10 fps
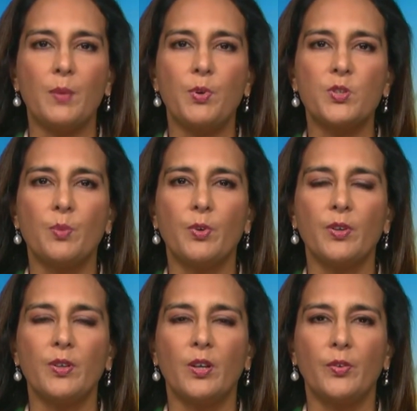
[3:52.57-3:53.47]
and puts the
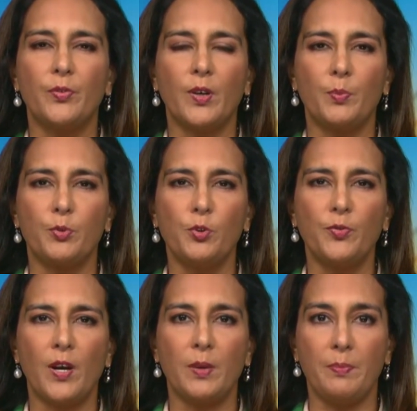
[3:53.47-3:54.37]
burden of
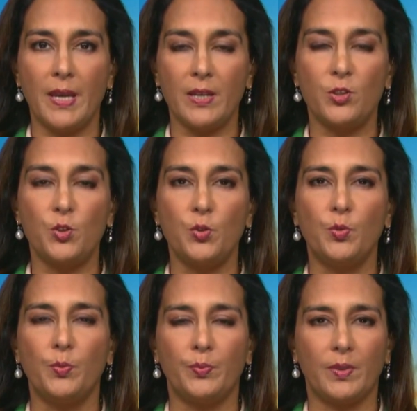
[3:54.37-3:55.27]
proof on men
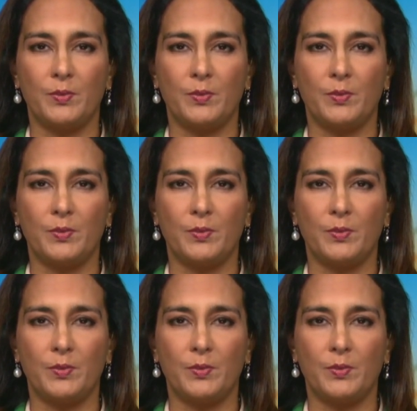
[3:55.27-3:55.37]
to